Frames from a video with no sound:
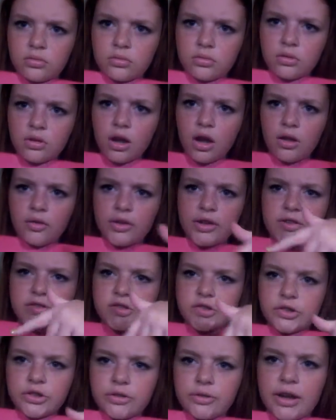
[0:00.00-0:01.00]
I'll
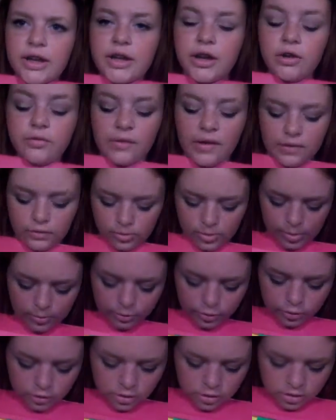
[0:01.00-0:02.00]
insert it right here if I
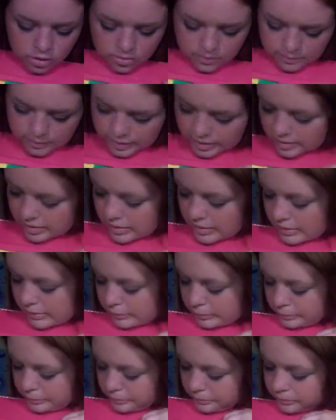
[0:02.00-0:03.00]
remember. But
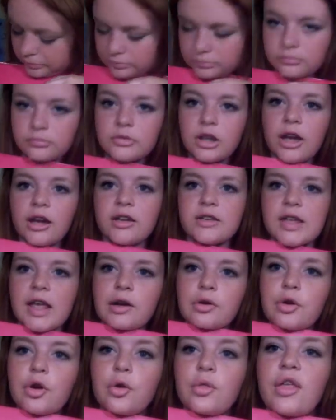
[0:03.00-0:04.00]
because I
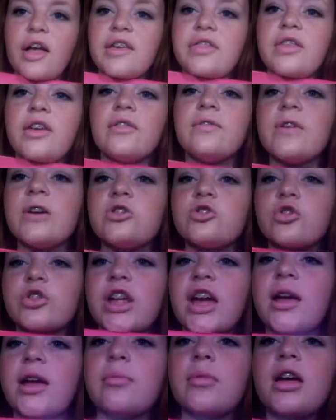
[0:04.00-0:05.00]
don't know like the official
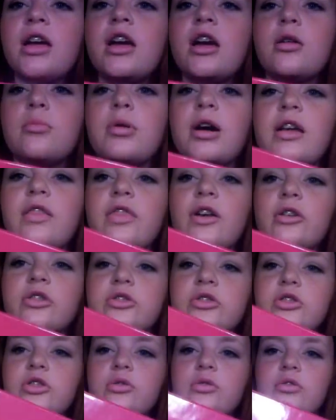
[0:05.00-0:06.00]
name. But
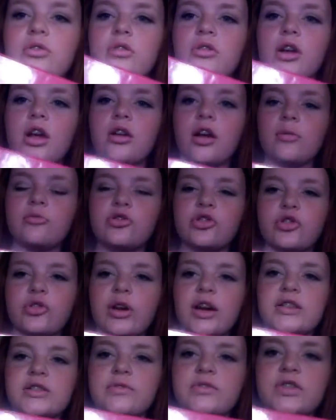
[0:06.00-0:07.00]
I'm sure you
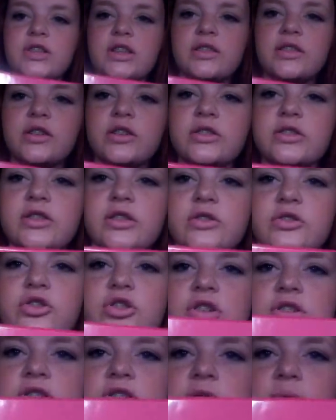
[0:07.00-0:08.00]
guys have seen these. They're
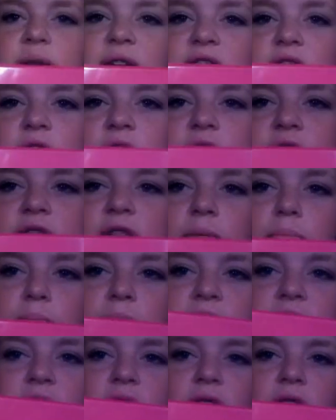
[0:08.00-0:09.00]
just the regular
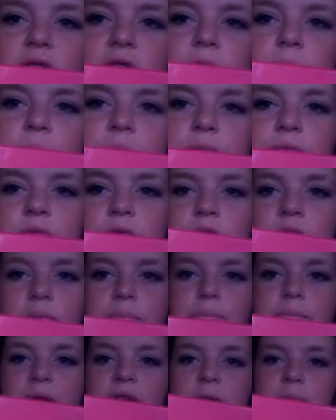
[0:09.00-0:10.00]
manila
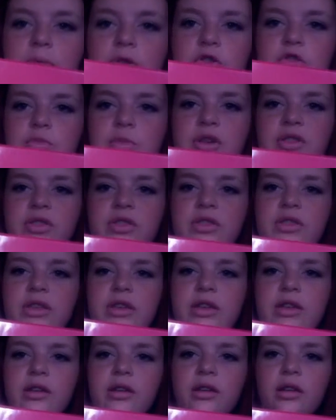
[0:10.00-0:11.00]
papers with
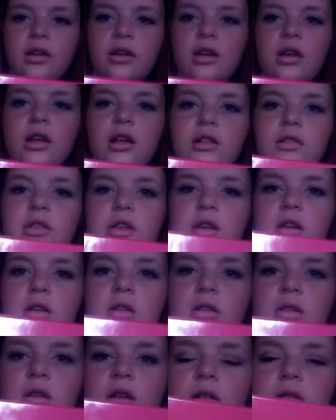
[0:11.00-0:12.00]
the
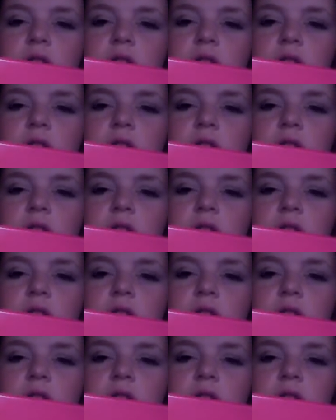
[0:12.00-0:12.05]
little